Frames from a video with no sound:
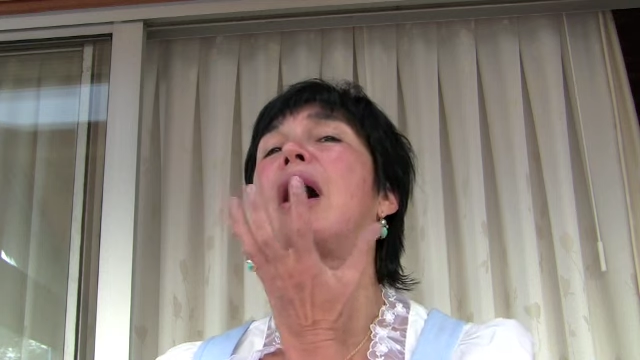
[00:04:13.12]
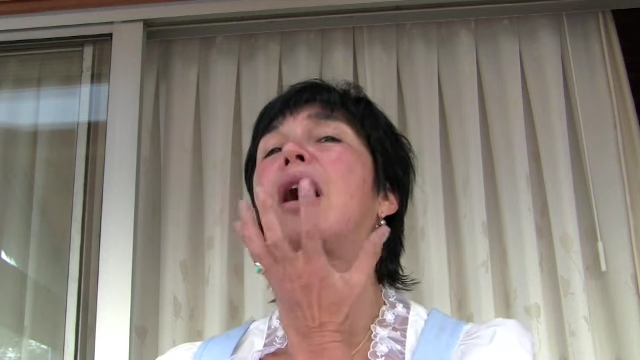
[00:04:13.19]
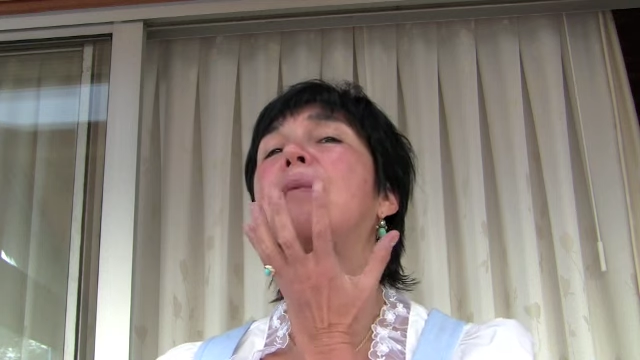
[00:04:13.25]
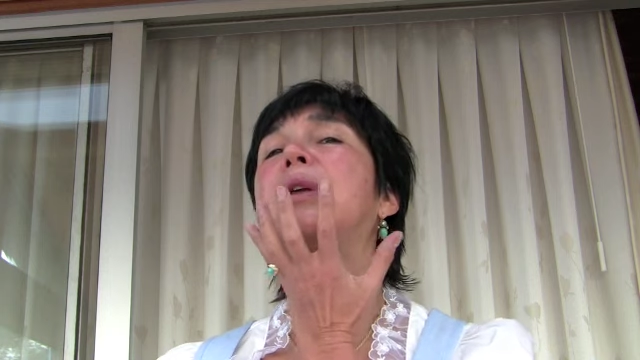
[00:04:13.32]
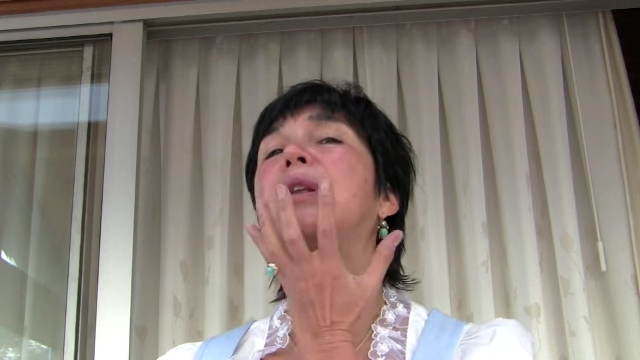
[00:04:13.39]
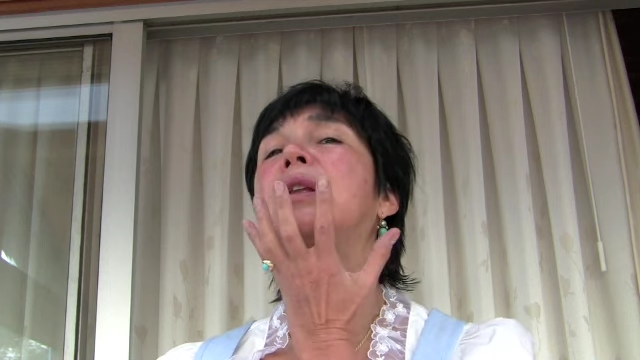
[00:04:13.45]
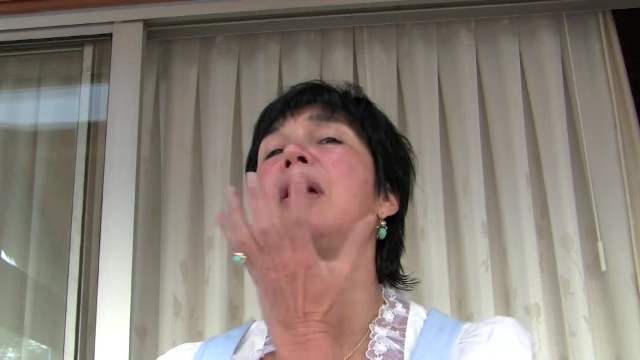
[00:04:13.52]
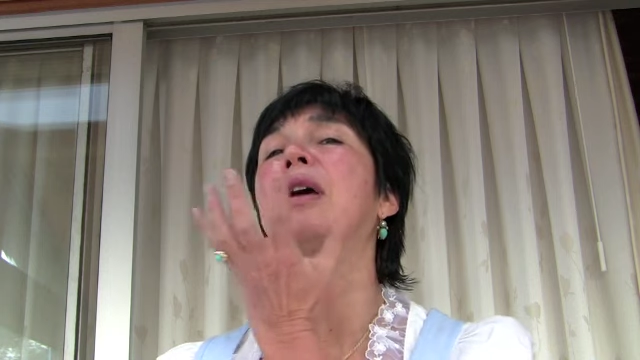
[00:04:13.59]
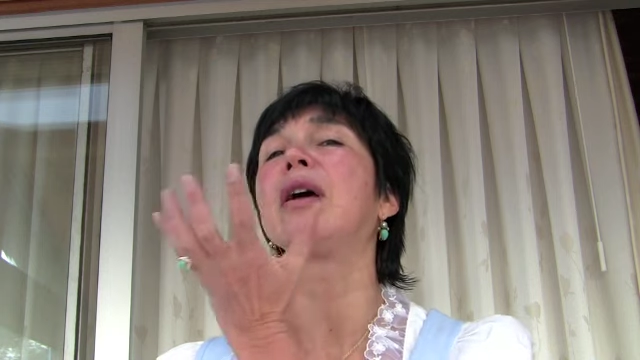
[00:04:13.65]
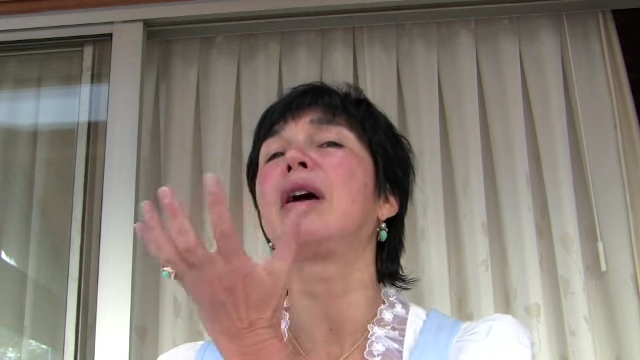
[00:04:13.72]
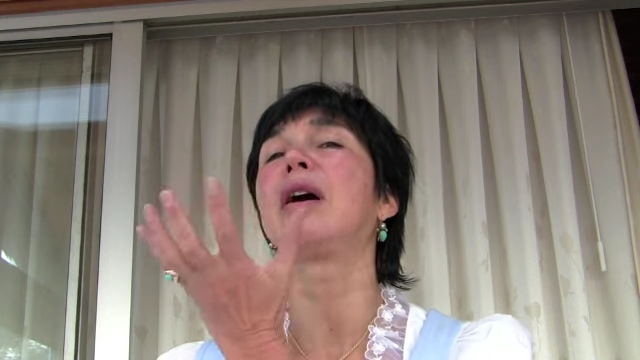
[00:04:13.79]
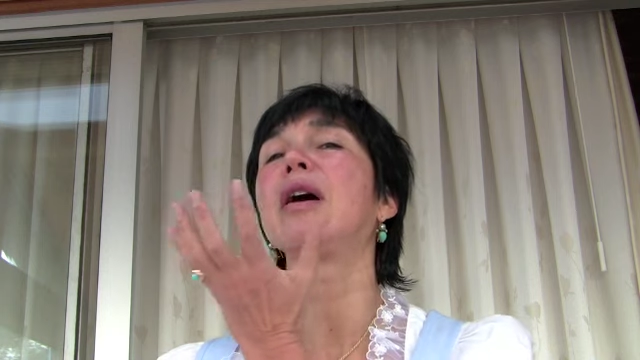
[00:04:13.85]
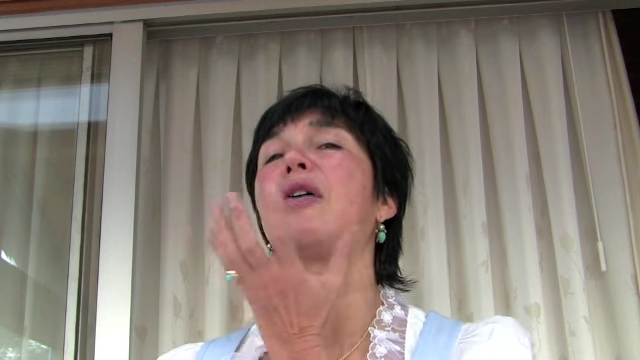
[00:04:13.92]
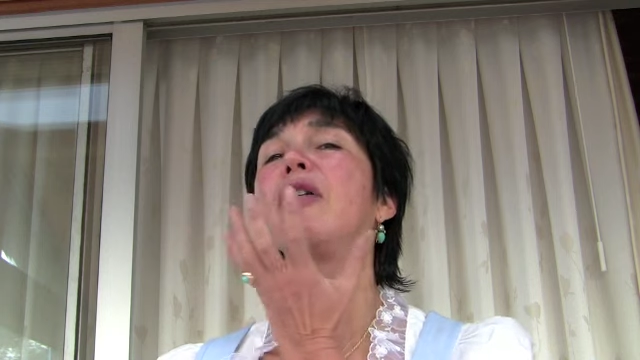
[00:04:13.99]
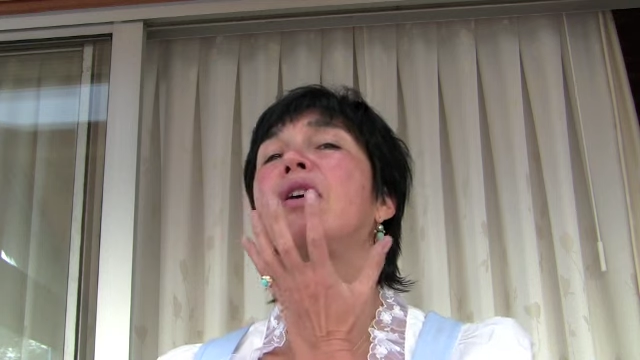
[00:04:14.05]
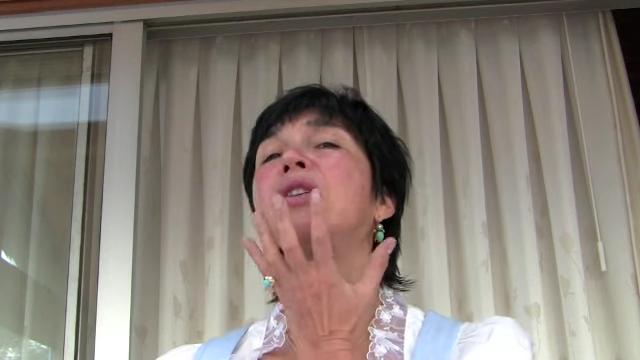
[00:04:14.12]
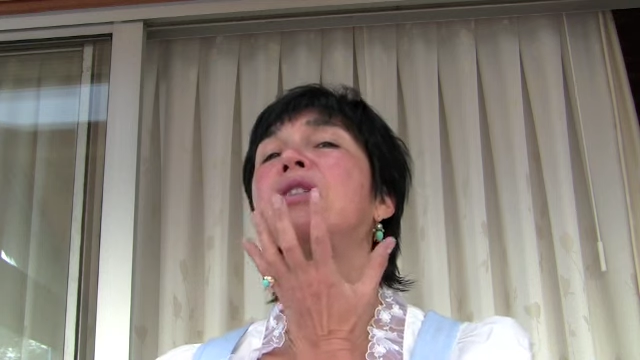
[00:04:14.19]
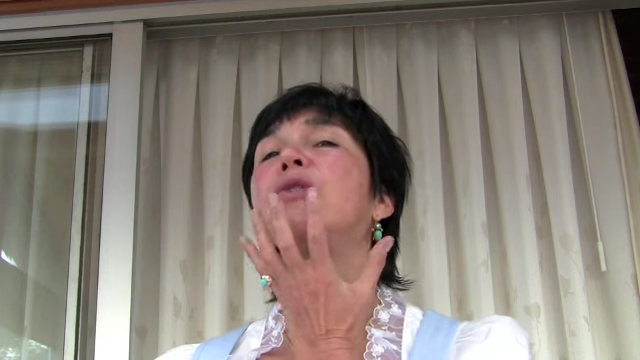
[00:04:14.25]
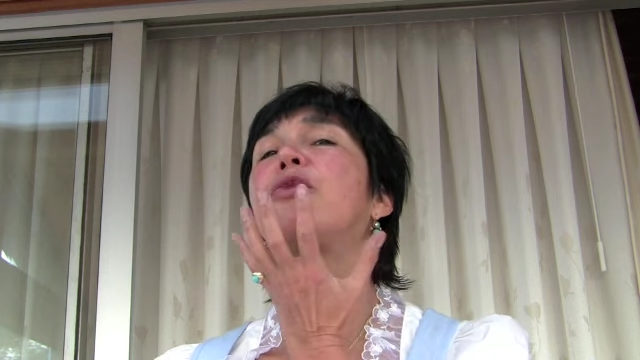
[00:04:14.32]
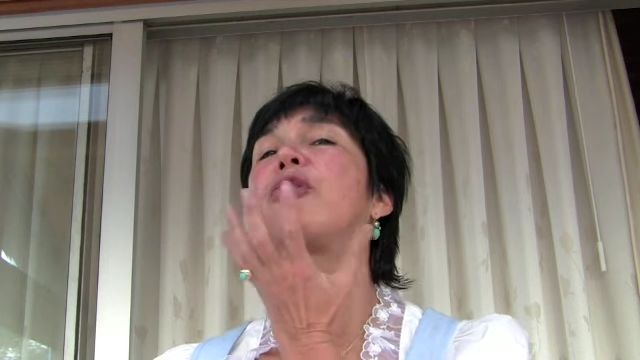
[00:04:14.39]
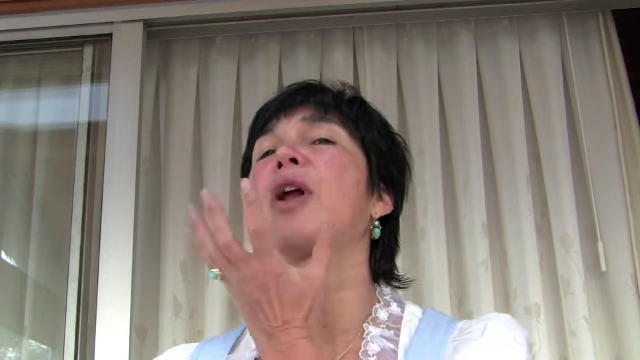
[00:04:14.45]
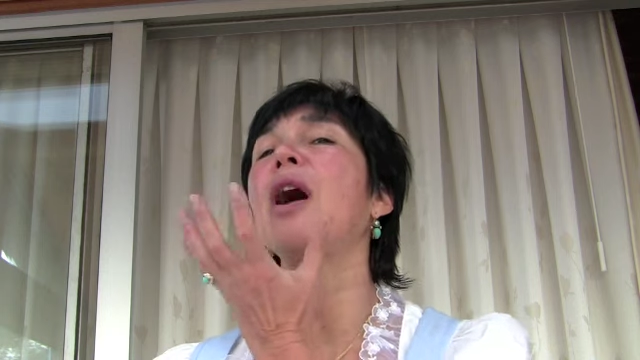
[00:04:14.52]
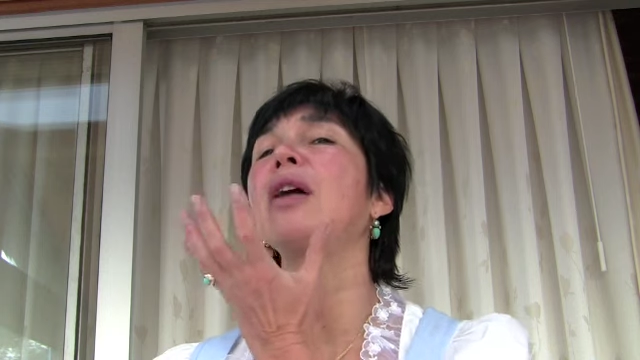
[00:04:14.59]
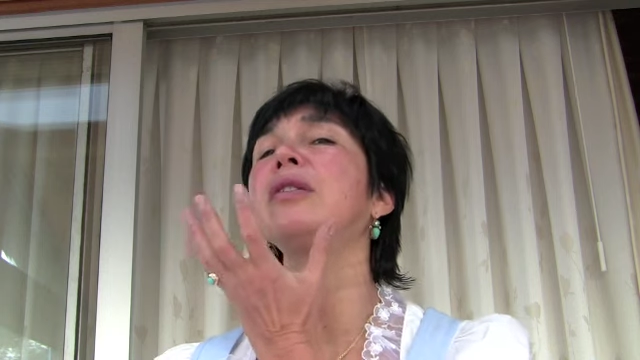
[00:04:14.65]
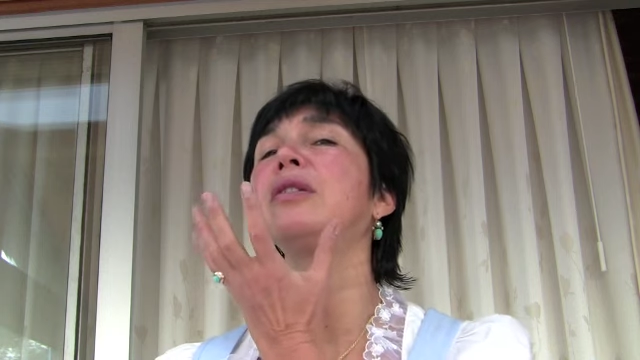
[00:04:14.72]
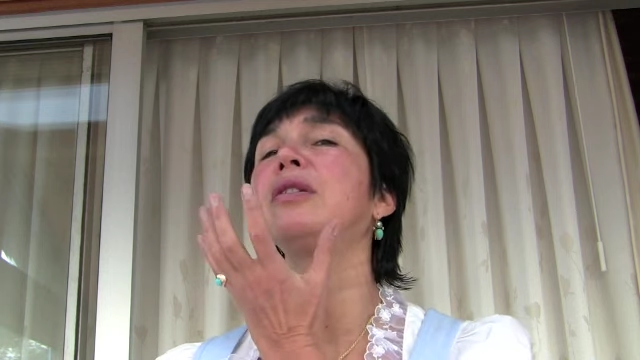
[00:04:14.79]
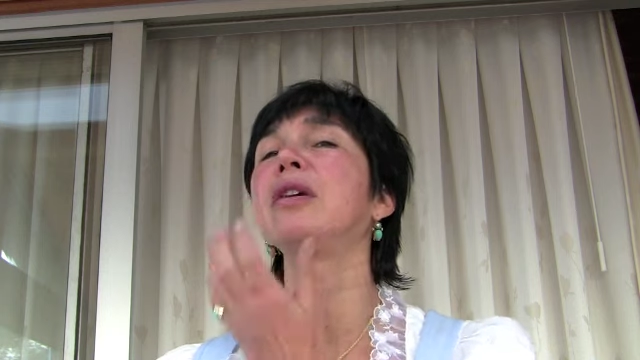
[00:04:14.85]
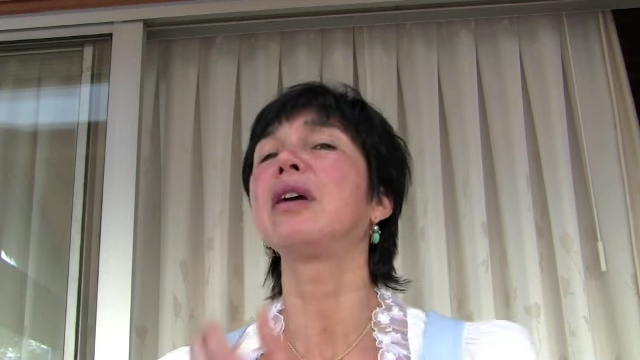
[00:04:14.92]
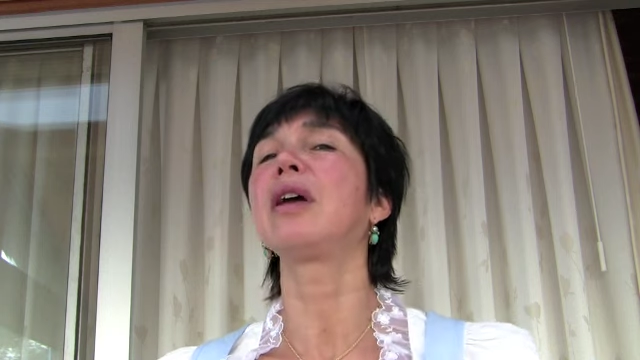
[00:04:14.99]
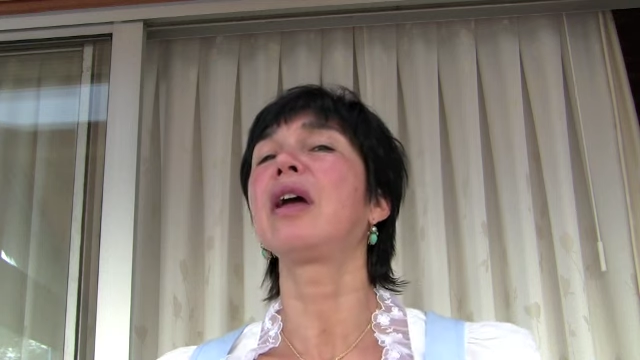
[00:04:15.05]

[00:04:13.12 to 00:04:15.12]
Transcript: coming in front